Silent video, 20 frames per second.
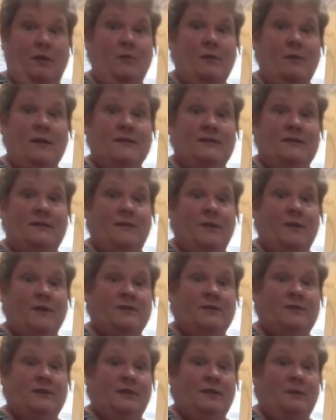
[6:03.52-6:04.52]
What's the
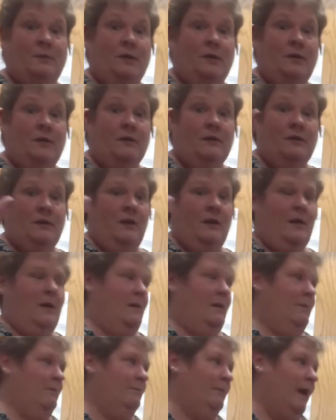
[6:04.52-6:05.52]
first syllable?
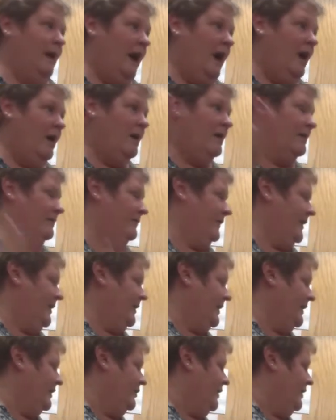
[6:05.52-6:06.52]
Burr.
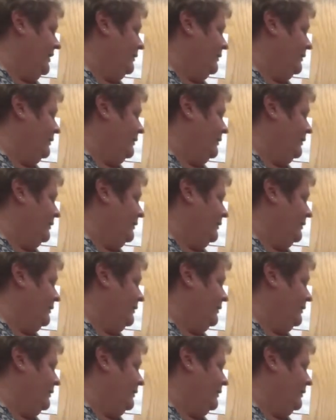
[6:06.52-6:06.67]
Very good.